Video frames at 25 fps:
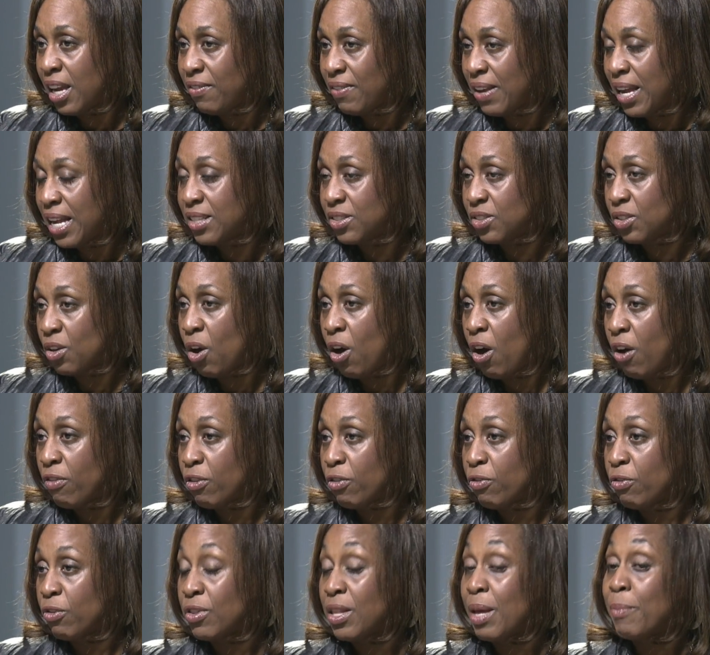life has to
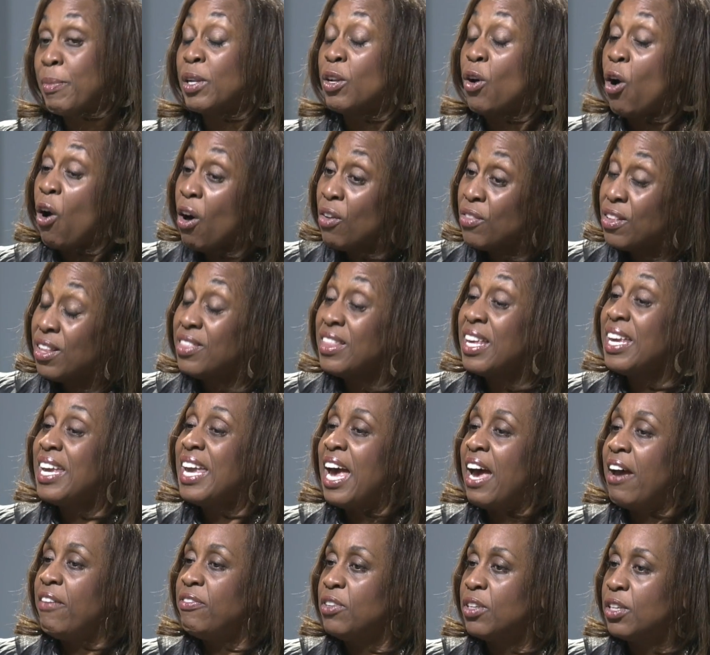offer for them and all that they
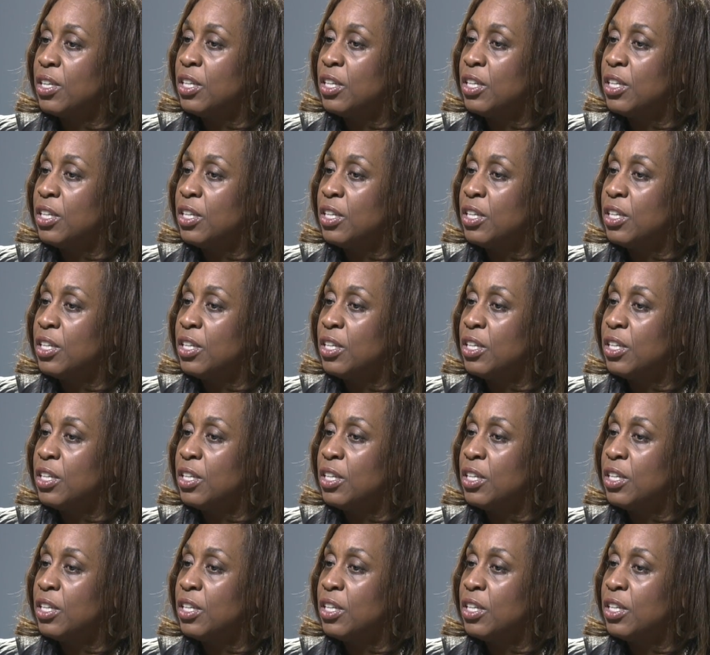have to